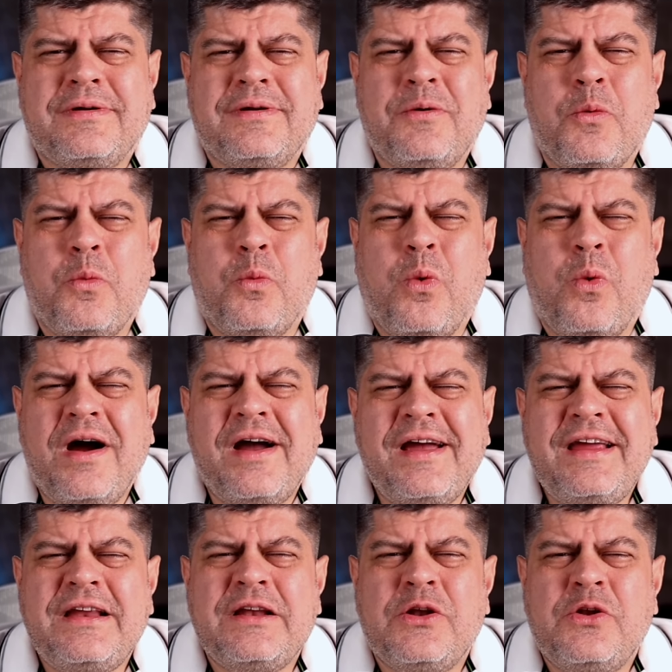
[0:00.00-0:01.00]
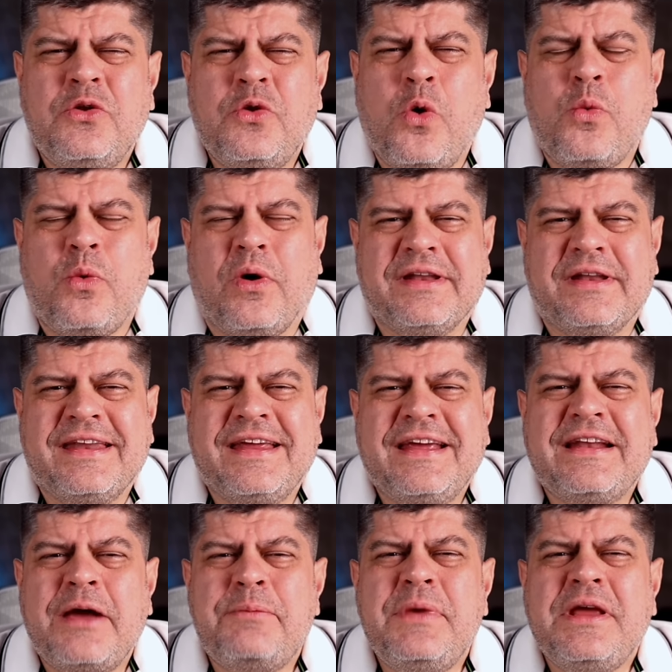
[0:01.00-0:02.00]
why no one,
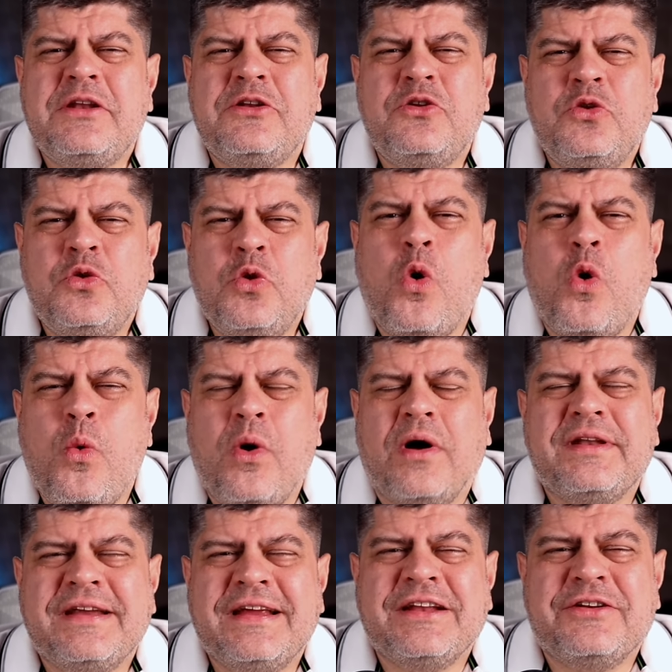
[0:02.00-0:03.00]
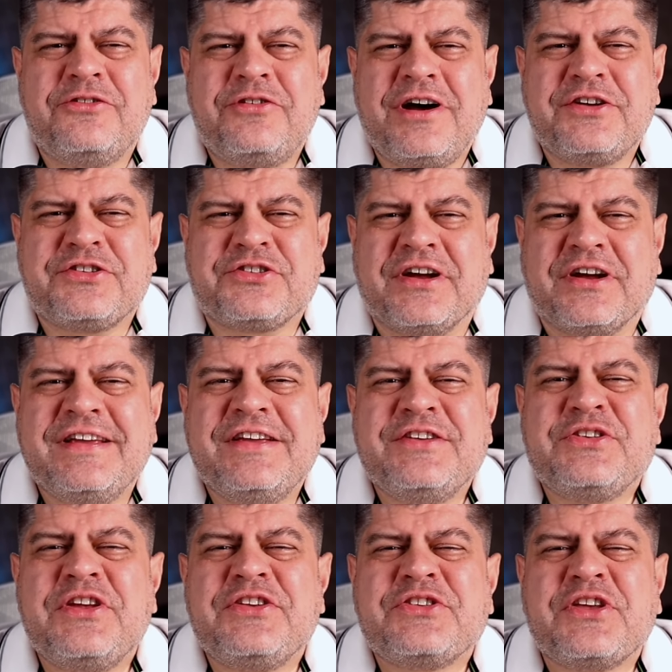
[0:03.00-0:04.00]
and I mean no one in Russia,
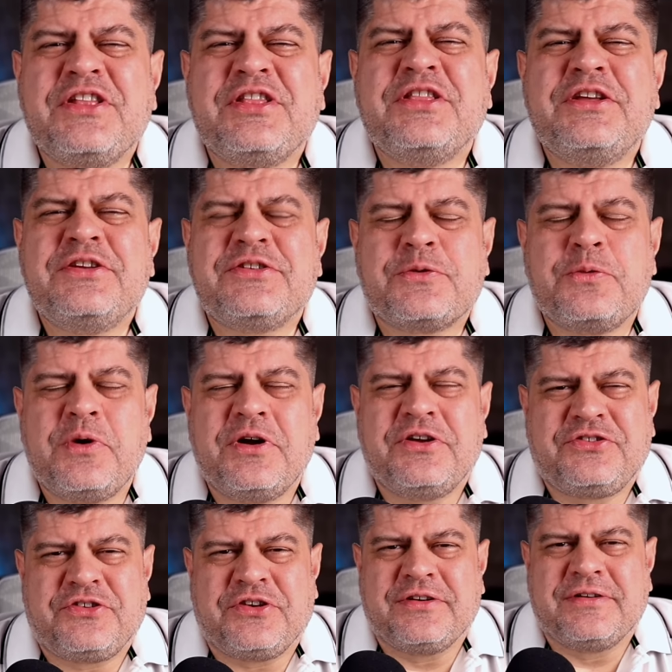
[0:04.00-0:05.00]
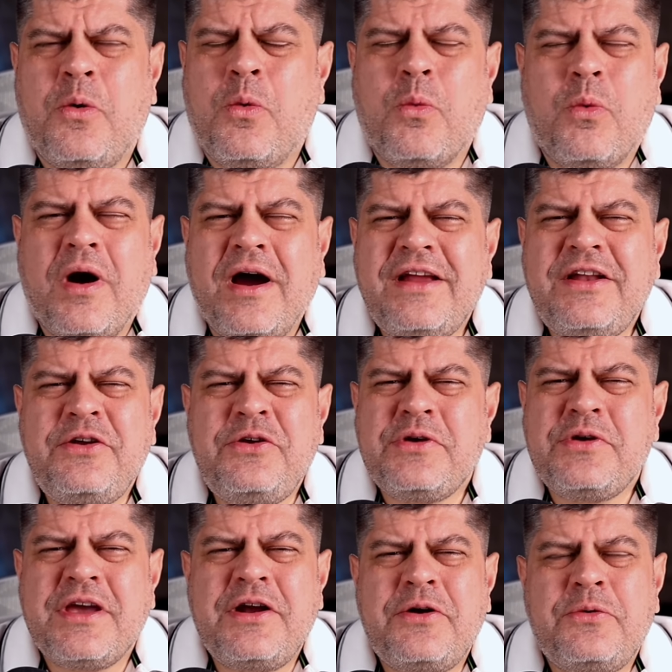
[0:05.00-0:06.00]
is asking this question? Why do you
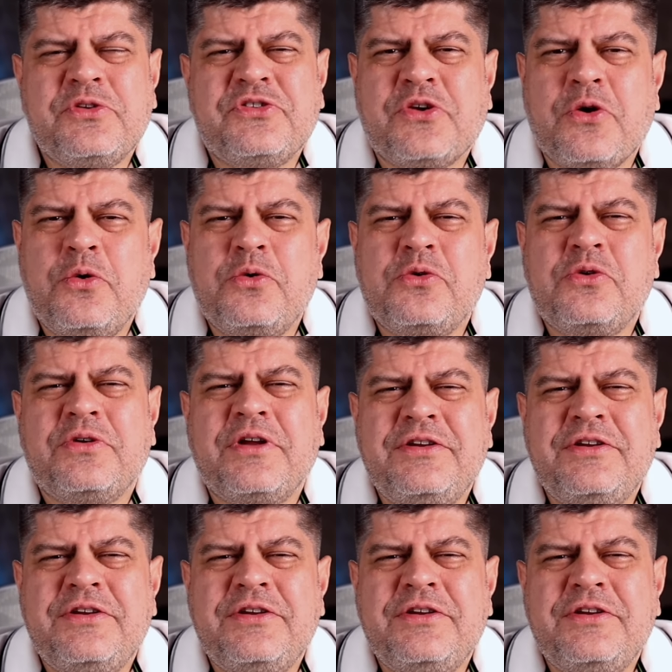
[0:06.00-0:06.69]
care what's going on in